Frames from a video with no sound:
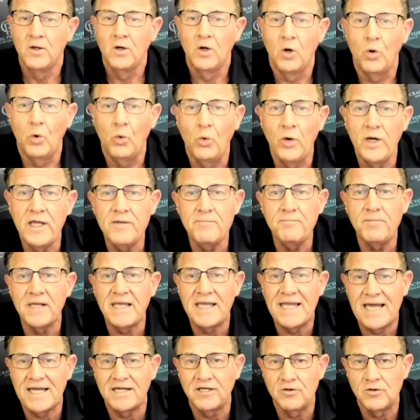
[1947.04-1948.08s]
We have been
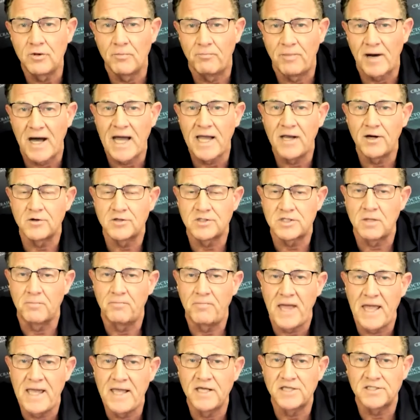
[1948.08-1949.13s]
getting the buyers to
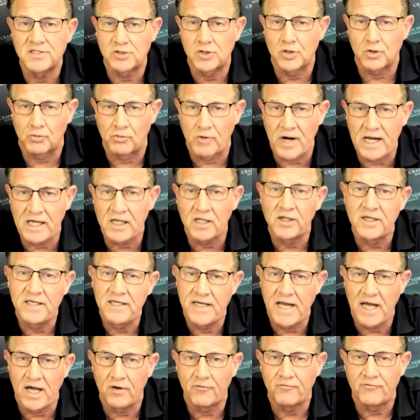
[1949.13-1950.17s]
pay us directly
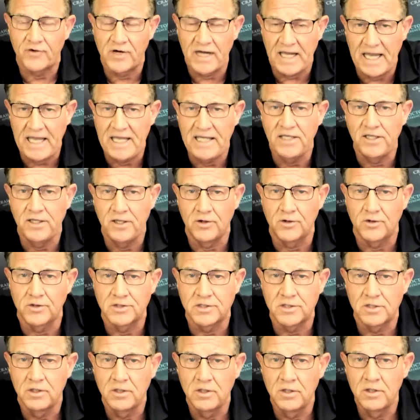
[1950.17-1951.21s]
now for eight
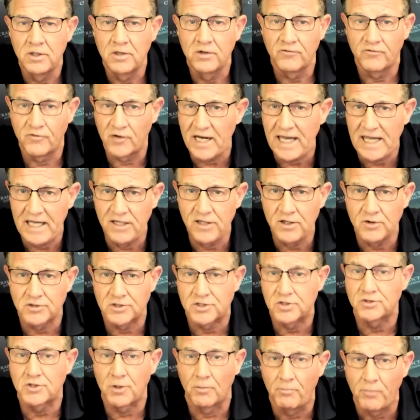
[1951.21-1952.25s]
years for eight years.
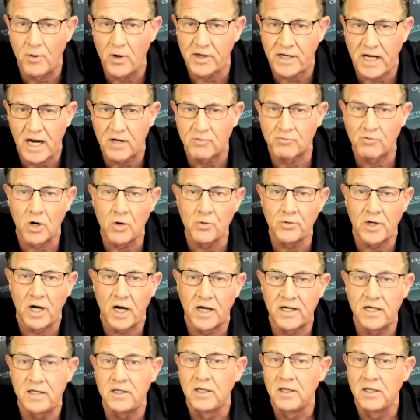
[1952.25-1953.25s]
There's a book I wrote on it.